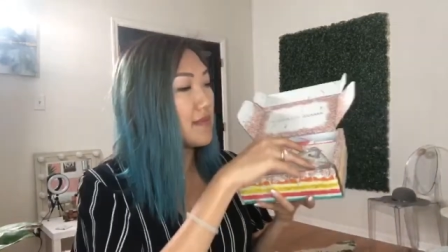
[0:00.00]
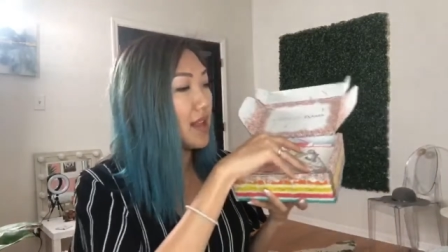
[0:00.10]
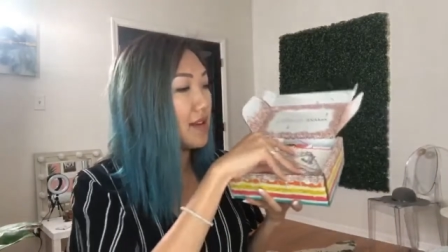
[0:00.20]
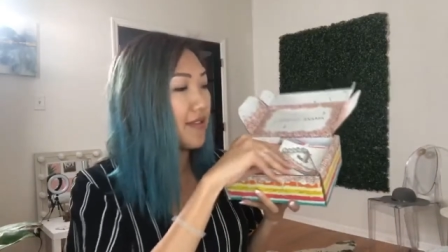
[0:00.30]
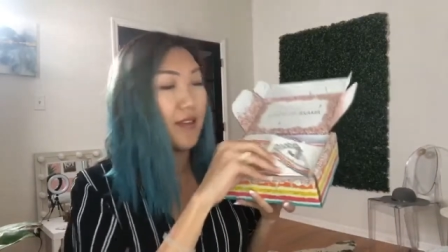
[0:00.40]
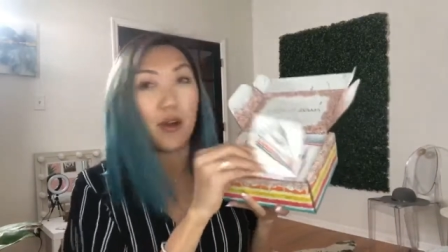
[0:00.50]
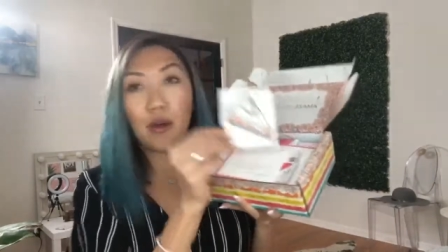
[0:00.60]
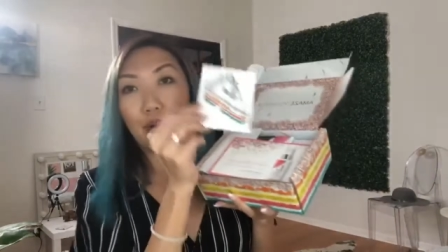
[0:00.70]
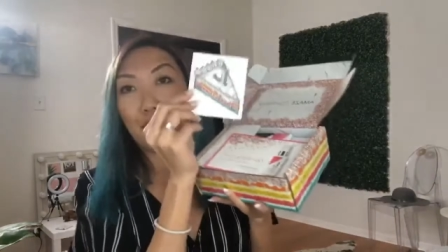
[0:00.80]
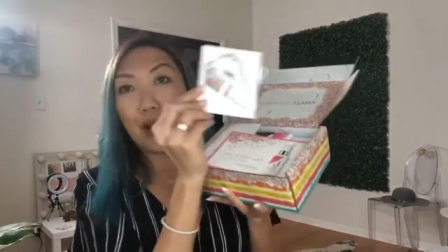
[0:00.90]

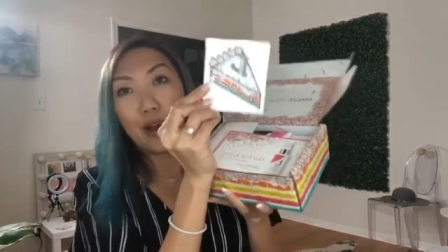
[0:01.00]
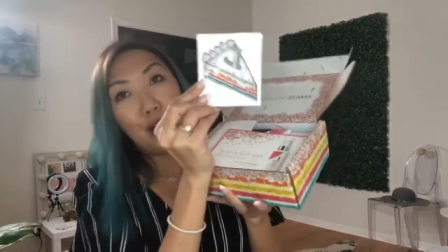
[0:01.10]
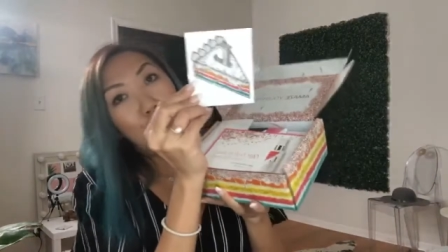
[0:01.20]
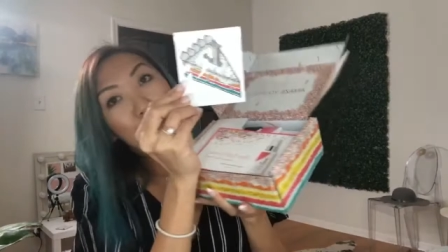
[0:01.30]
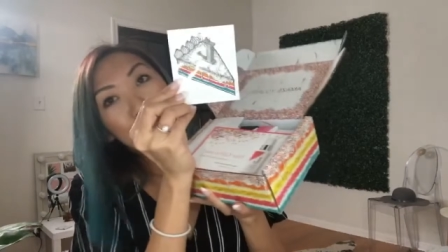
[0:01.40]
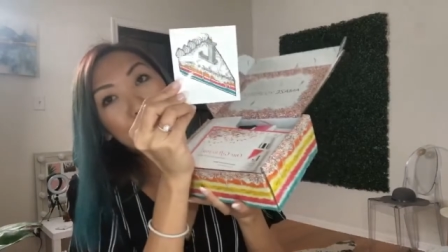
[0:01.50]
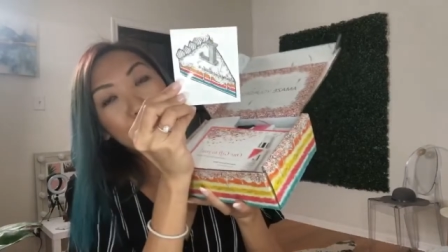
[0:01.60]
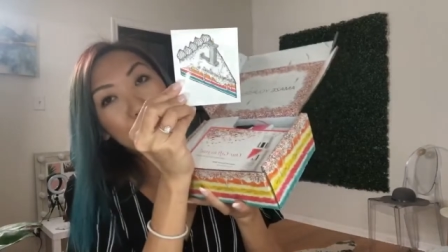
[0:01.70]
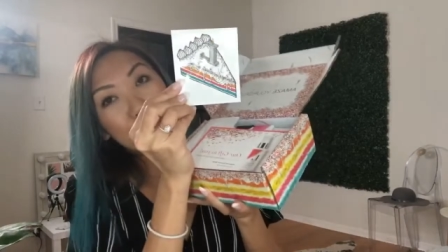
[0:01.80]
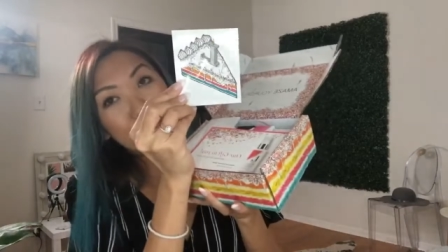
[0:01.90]
So there's a
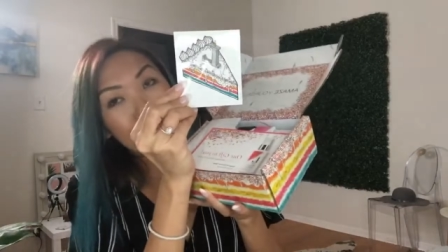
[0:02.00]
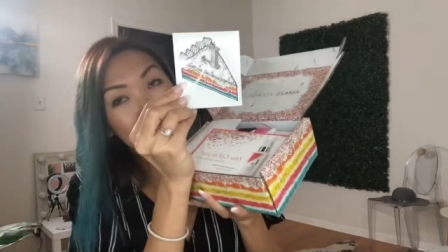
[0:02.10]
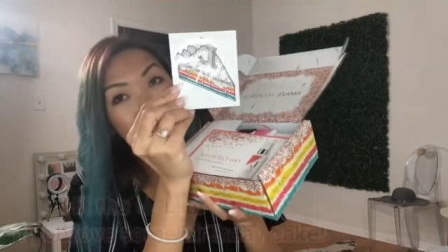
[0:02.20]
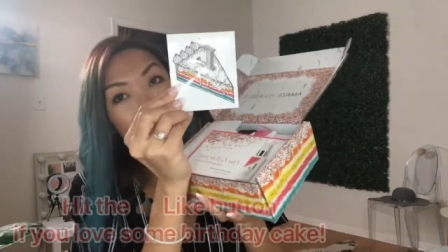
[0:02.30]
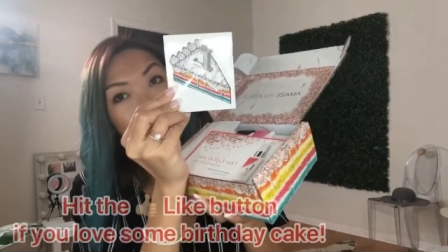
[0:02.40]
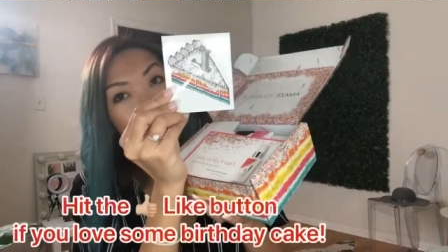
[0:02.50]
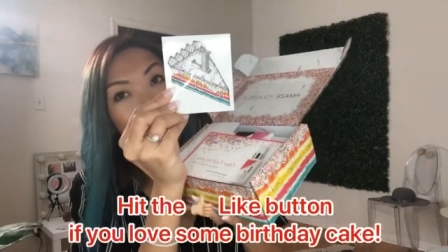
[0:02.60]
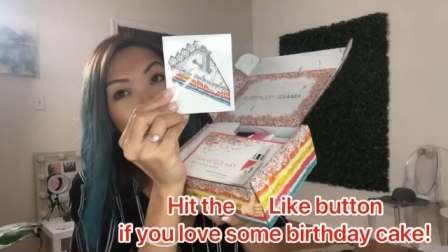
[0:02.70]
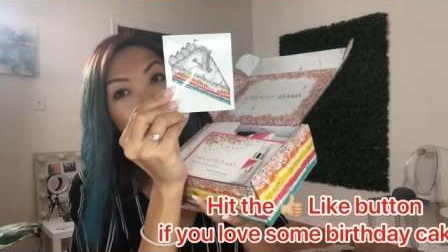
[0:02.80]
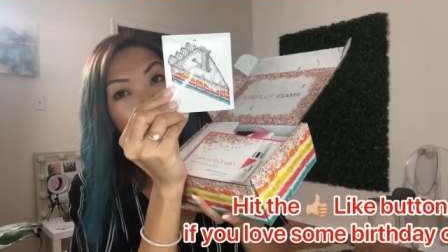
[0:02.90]
little sticker. There's
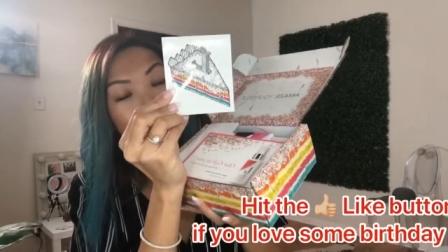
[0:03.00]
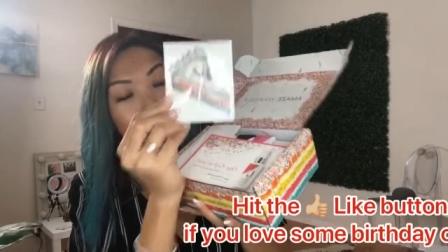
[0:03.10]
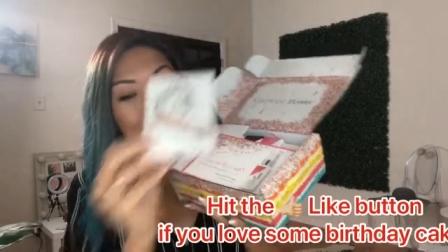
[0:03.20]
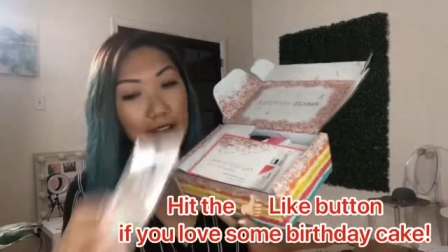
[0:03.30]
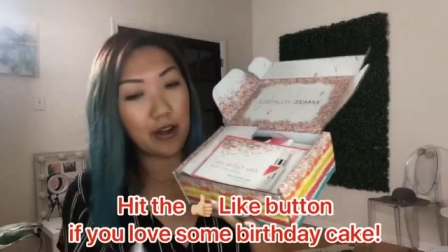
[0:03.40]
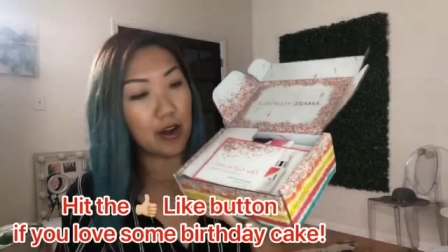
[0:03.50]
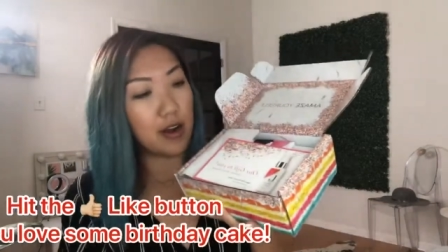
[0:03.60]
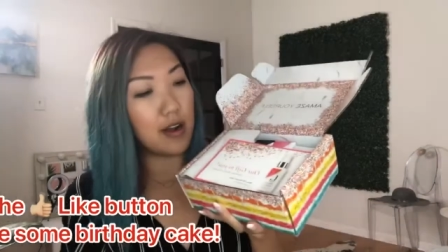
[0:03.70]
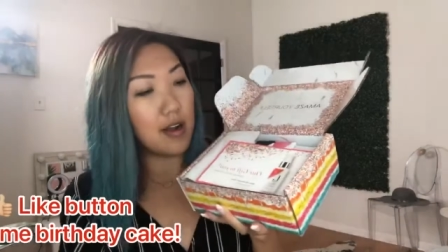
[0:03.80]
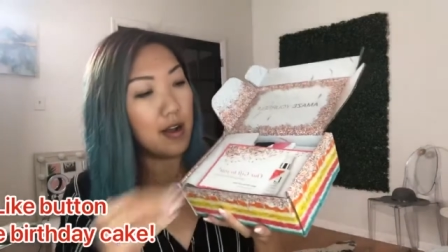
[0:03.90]
always a fun
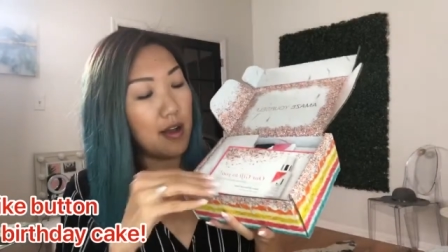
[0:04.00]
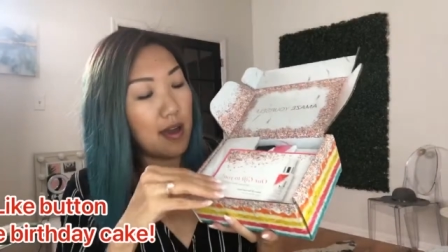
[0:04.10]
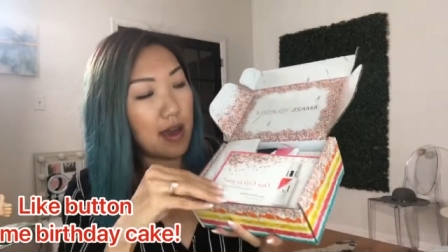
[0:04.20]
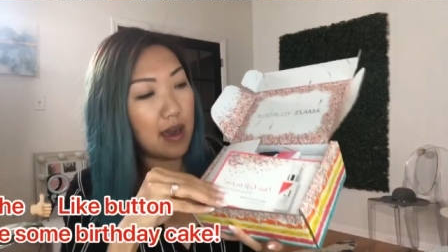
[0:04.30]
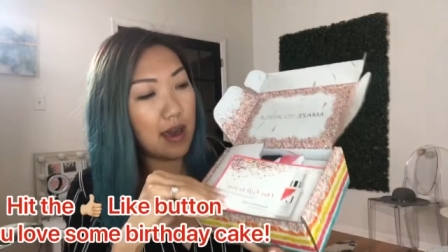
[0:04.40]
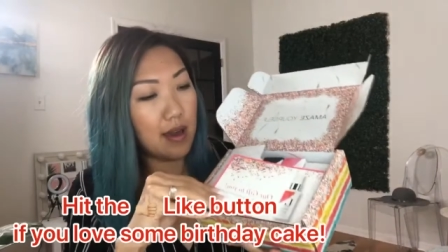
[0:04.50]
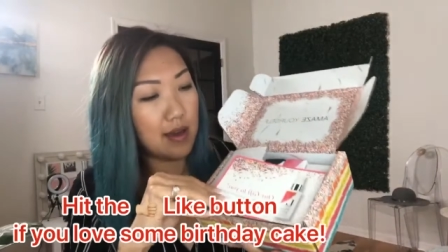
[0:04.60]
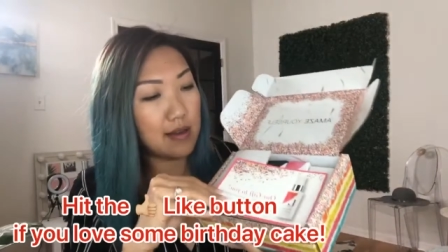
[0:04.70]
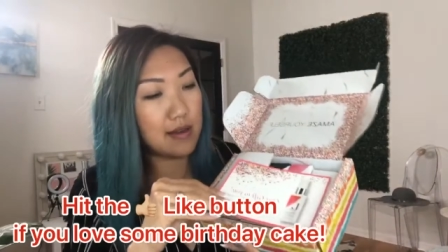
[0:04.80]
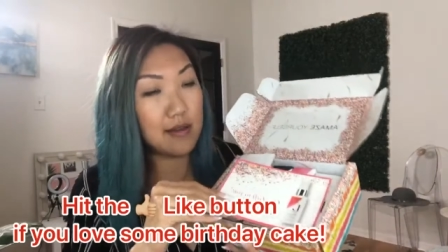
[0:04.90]
sticker.
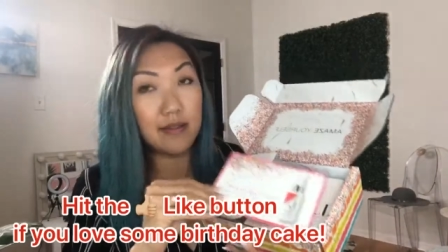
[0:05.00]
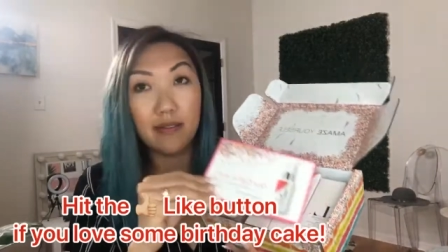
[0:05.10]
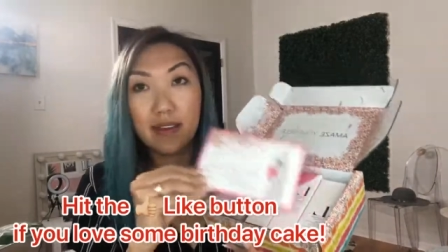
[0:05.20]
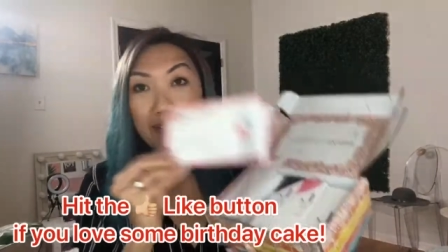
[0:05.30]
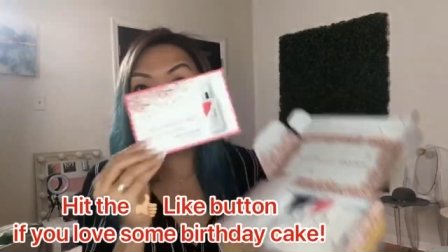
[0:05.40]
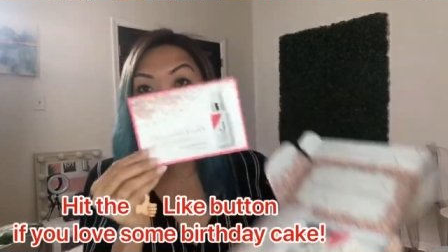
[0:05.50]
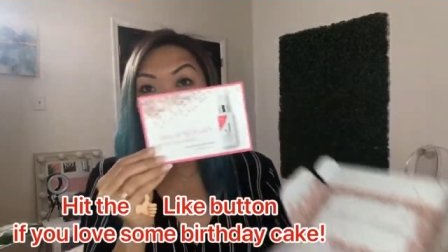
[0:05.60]
And this month is